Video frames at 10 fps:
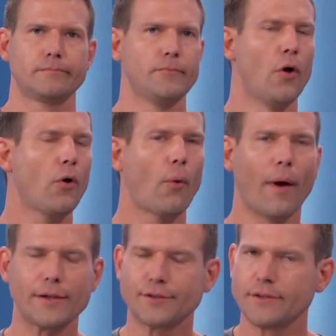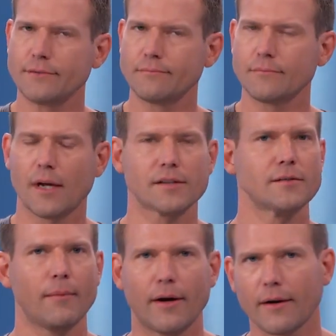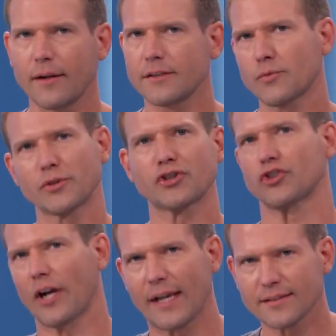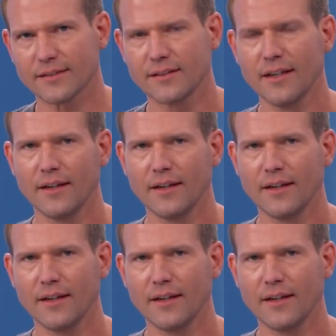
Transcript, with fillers: no question, us Americans were stressed.